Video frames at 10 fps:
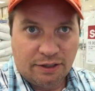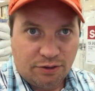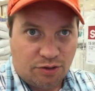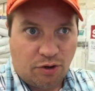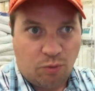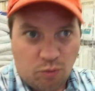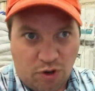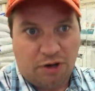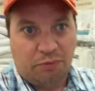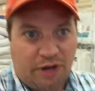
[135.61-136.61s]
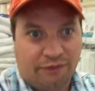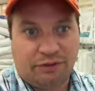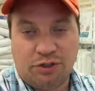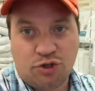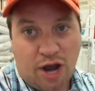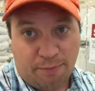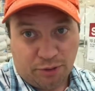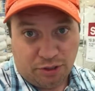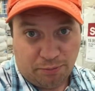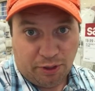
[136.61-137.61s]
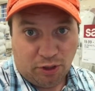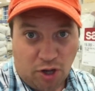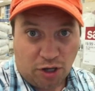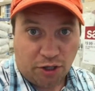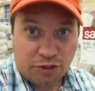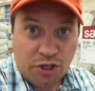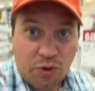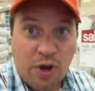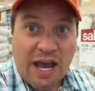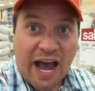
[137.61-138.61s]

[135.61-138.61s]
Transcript: So one, we have to shop a little bit longer. Two,